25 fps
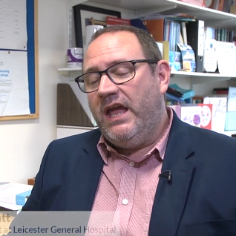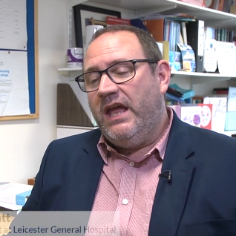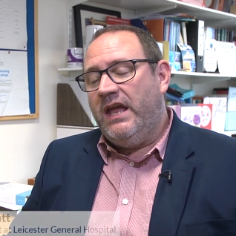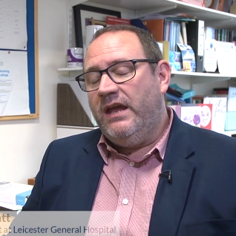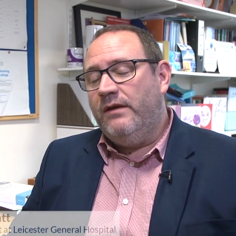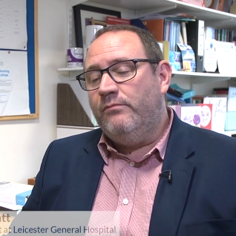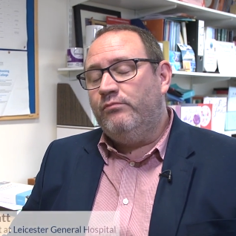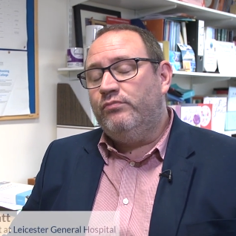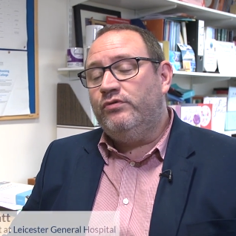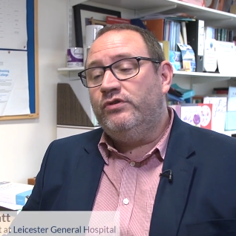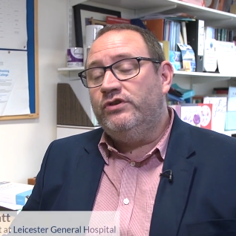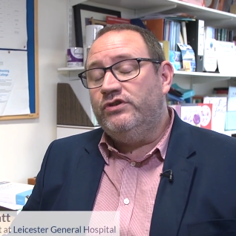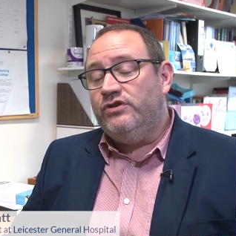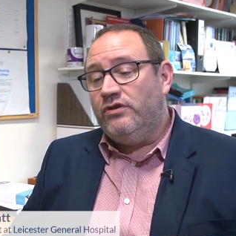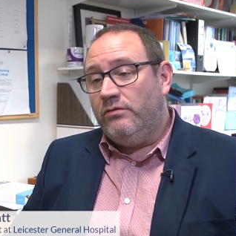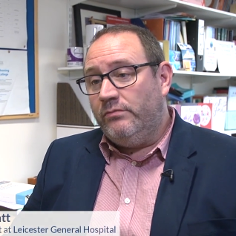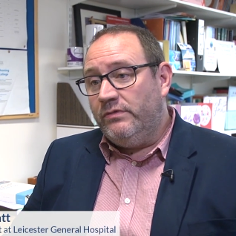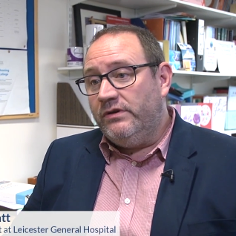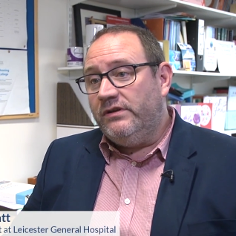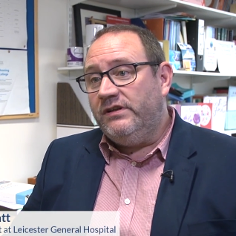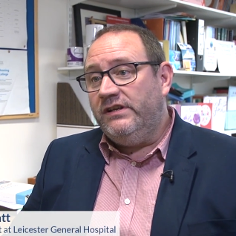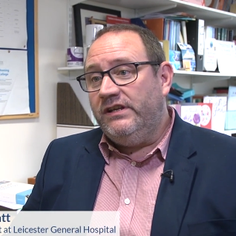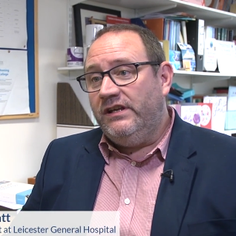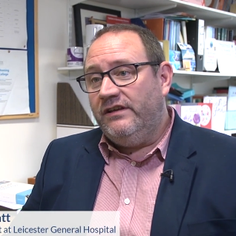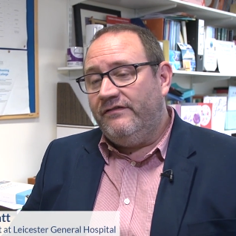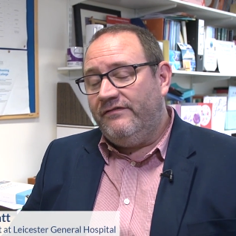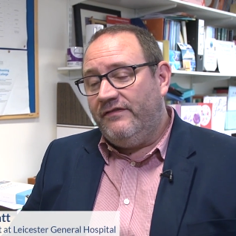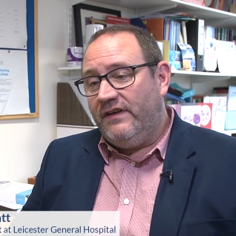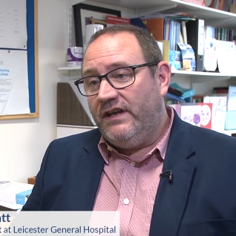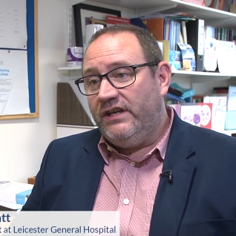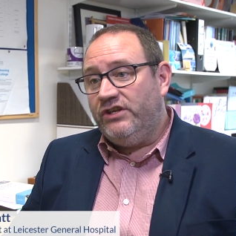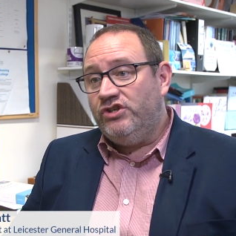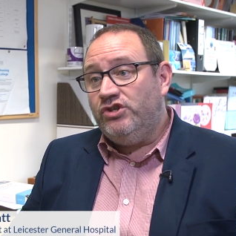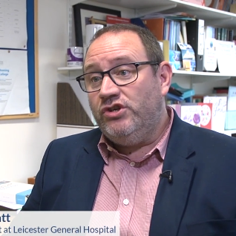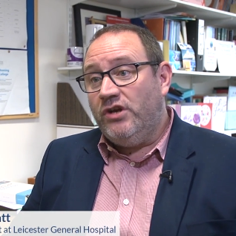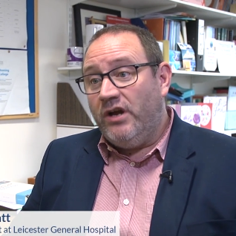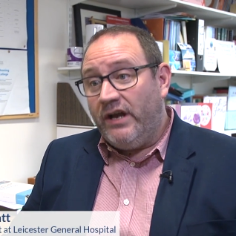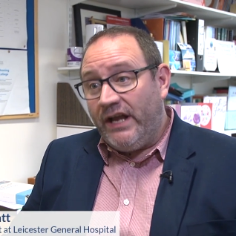It predominantly
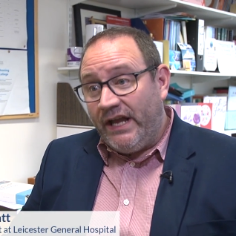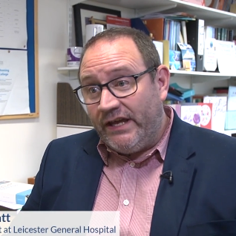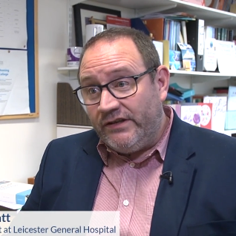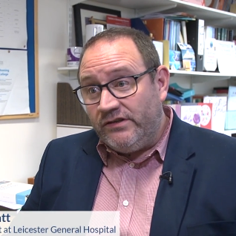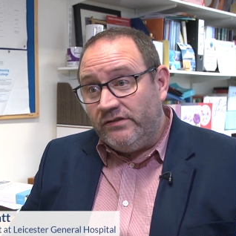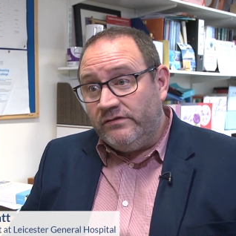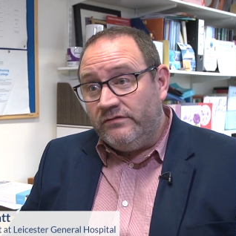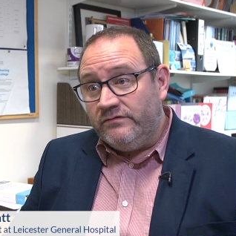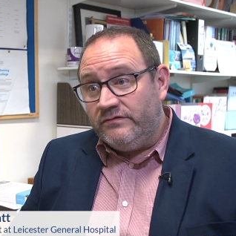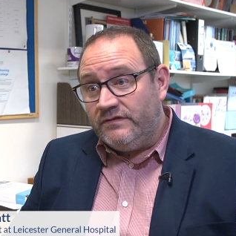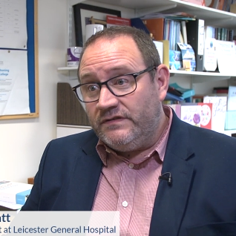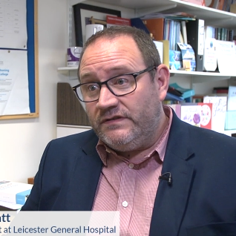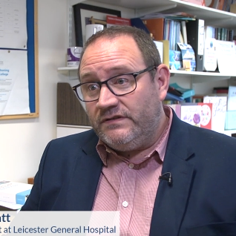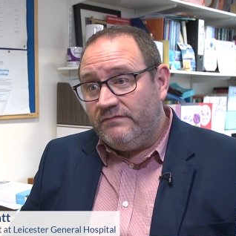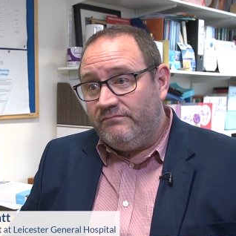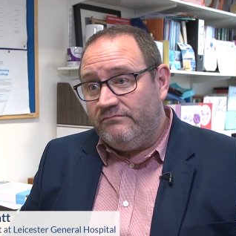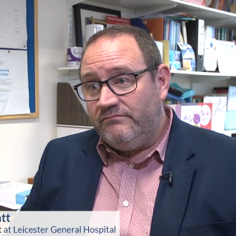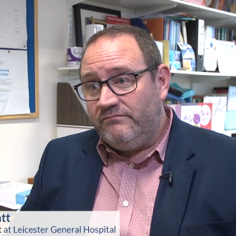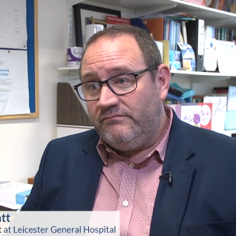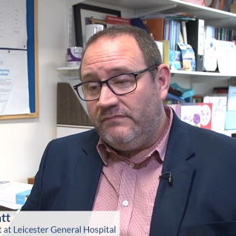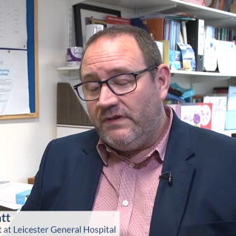affects young adults,